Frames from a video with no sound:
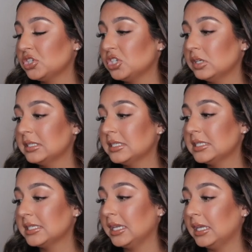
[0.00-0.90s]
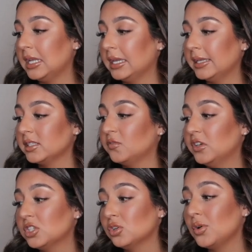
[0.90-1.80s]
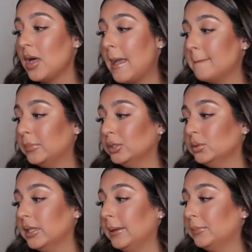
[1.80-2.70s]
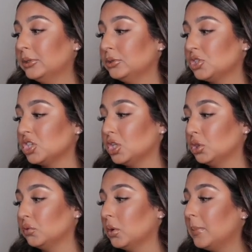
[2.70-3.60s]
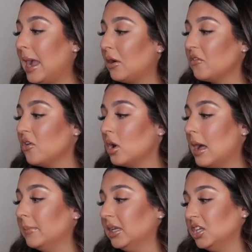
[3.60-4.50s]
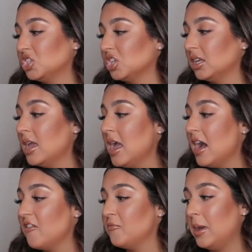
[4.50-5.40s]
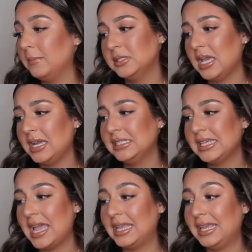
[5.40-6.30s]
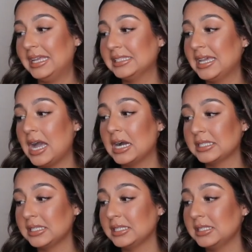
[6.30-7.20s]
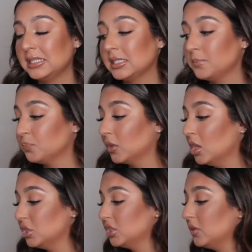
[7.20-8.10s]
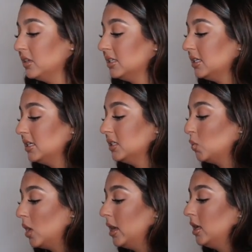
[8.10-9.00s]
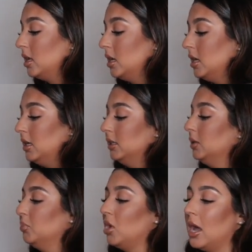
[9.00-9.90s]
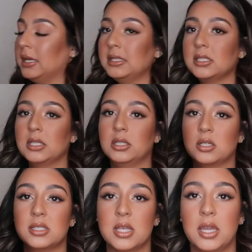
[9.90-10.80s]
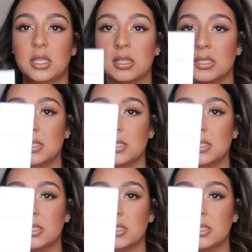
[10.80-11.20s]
shields the skin against physical and blue light pollution through a powerful combination of peptides and antioxidants. So this is what the product looks like. This